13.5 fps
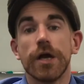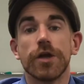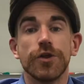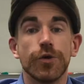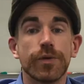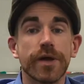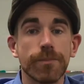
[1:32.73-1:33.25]

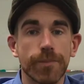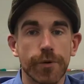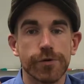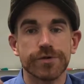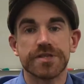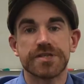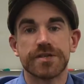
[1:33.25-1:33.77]
you can
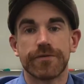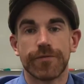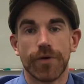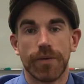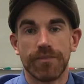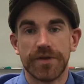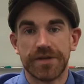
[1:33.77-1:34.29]
purchase it
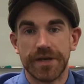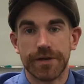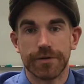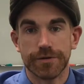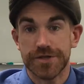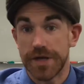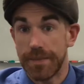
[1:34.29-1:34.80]
from the
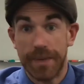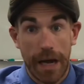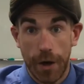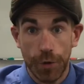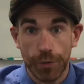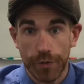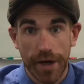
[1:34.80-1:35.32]
dealership
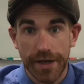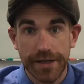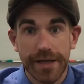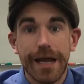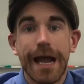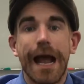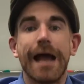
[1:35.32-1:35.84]
outright
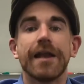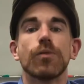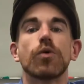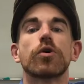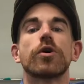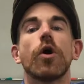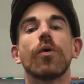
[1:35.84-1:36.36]
and it
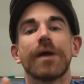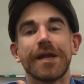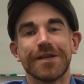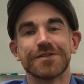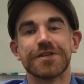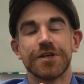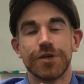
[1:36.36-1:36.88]
will go
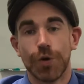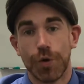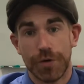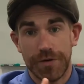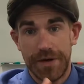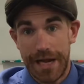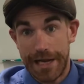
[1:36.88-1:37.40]
into your
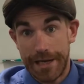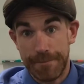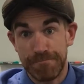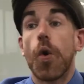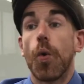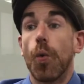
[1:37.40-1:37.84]
name.